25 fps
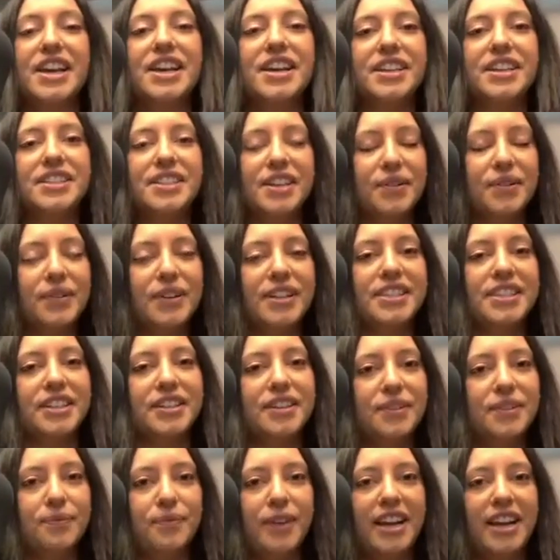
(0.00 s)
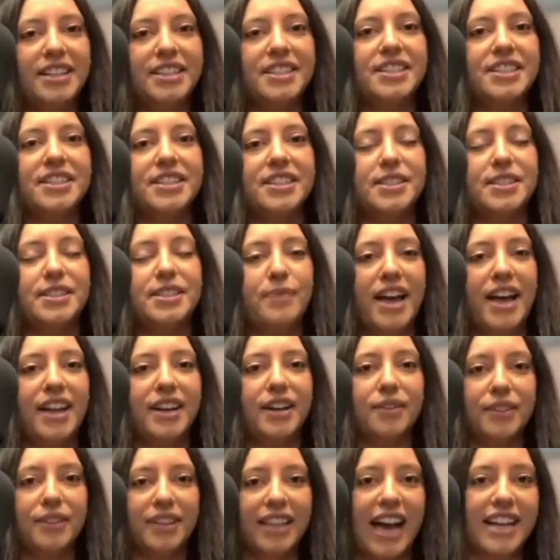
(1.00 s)
So it's a good way to just
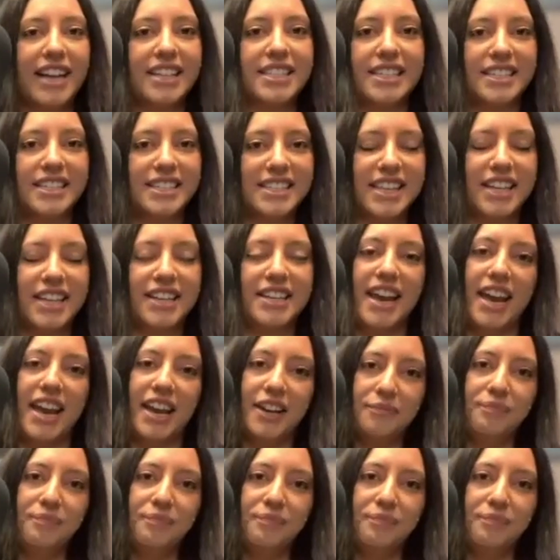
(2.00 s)
spend a relaxing Sunday.